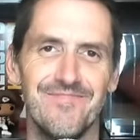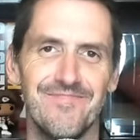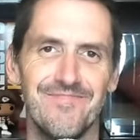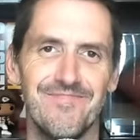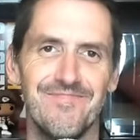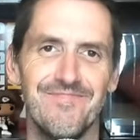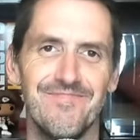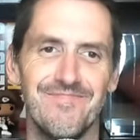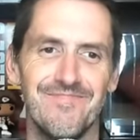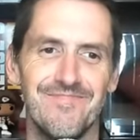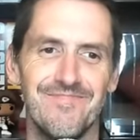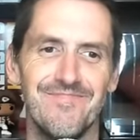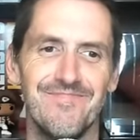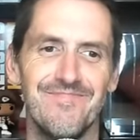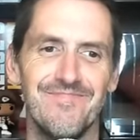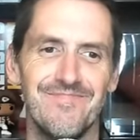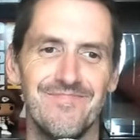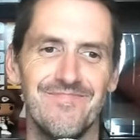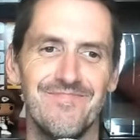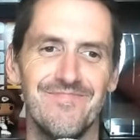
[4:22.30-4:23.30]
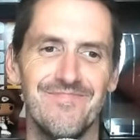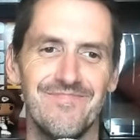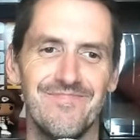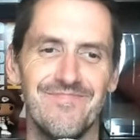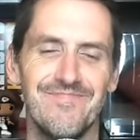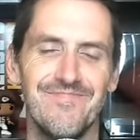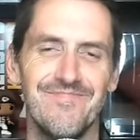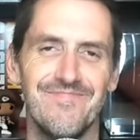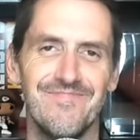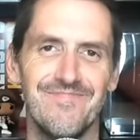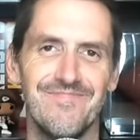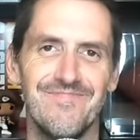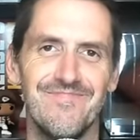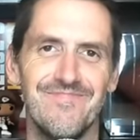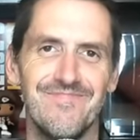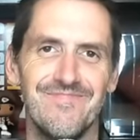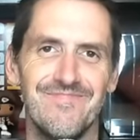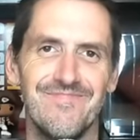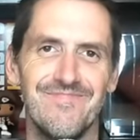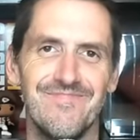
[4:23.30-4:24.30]

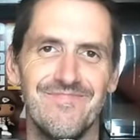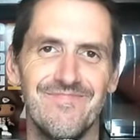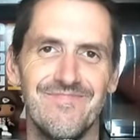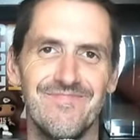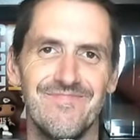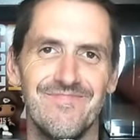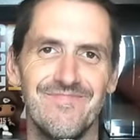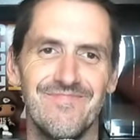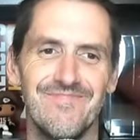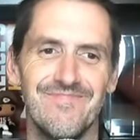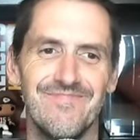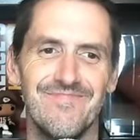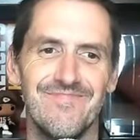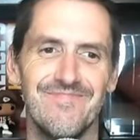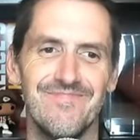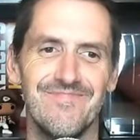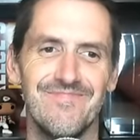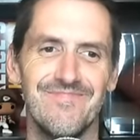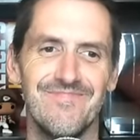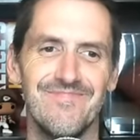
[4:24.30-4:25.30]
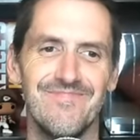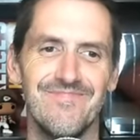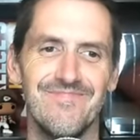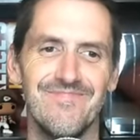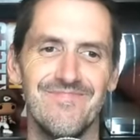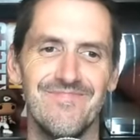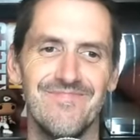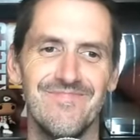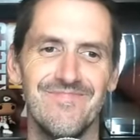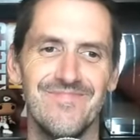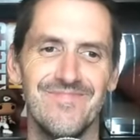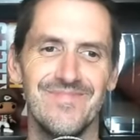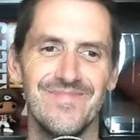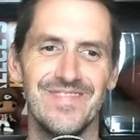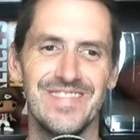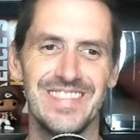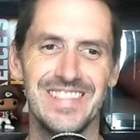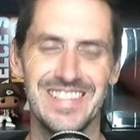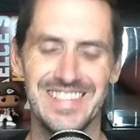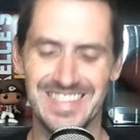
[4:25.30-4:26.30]

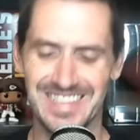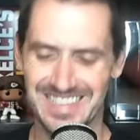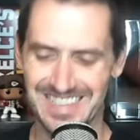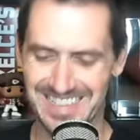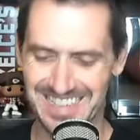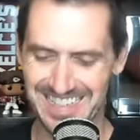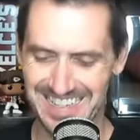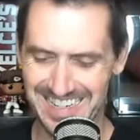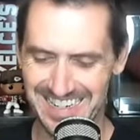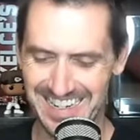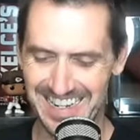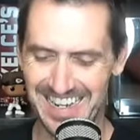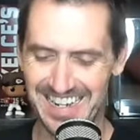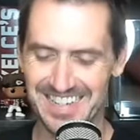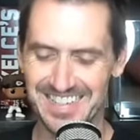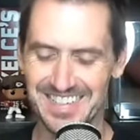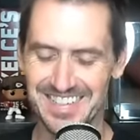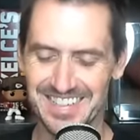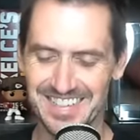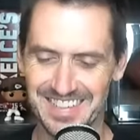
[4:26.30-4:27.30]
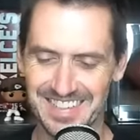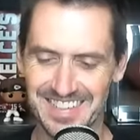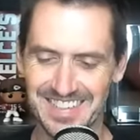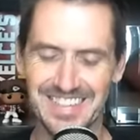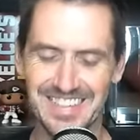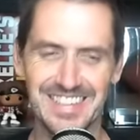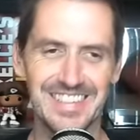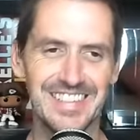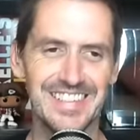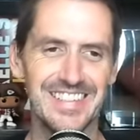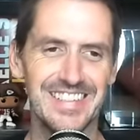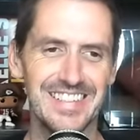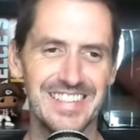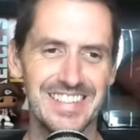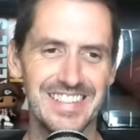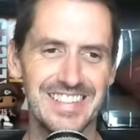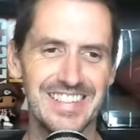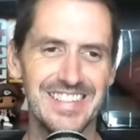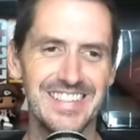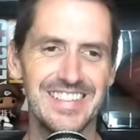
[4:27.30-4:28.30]

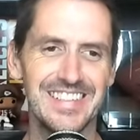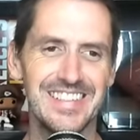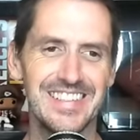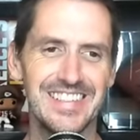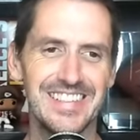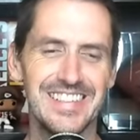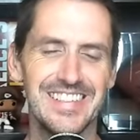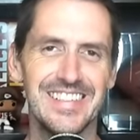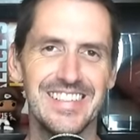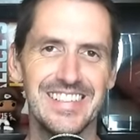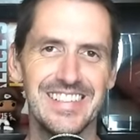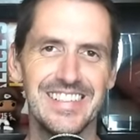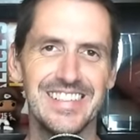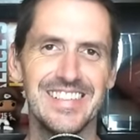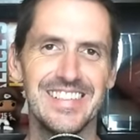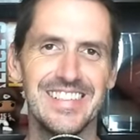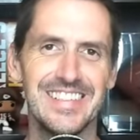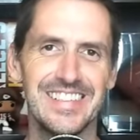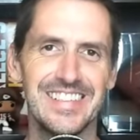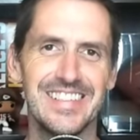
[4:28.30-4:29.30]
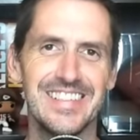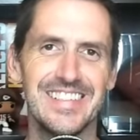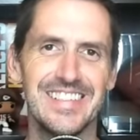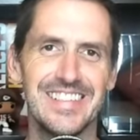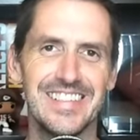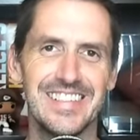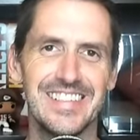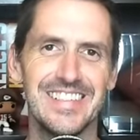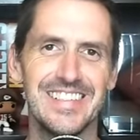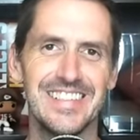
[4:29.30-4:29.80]
(not speaking)